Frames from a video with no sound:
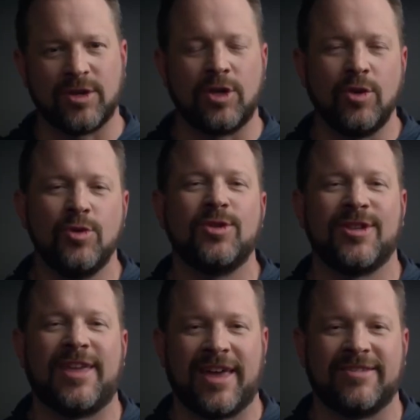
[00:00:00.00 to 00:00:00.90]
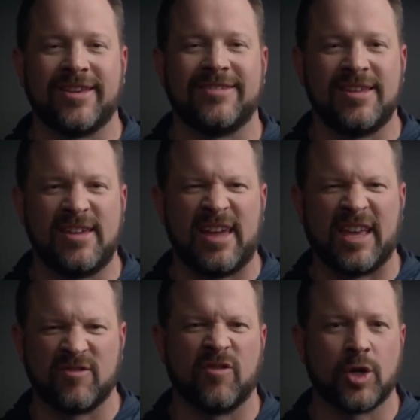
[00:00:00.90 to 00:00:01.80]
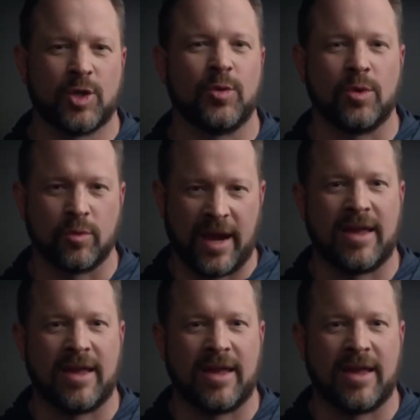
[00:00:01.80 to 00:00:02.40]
uh, dedicated decompression blocks. So it